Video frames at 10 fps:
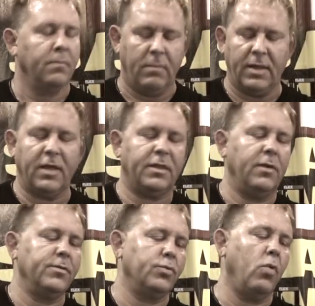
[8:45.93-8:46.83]
Man, that
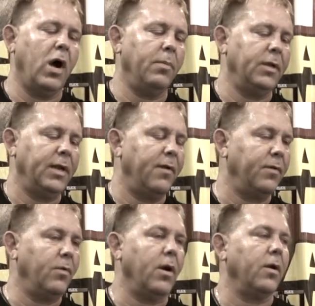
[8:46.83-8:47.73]
thing was wobbling
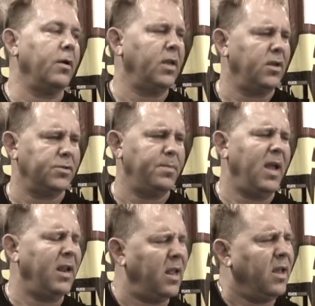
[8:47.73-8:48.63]
everywhere. He goes,
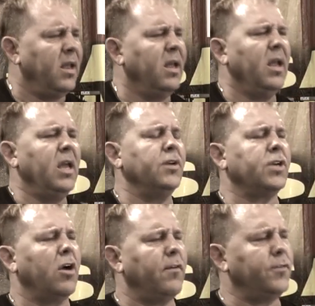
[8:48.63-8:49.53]
man, he goes,
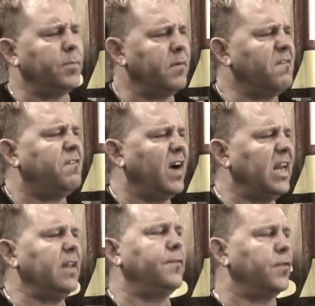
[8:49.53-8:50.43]
how have you been
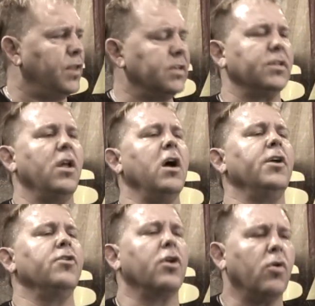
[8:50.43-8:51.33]
fighting for this long
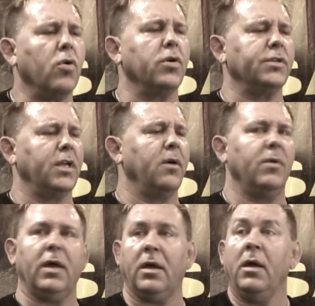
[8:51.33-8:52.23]
in your core is that
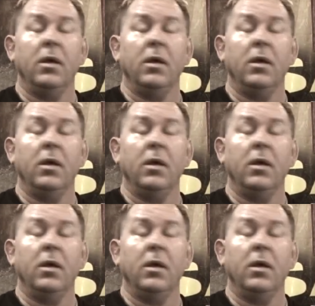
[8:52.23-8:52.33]
week?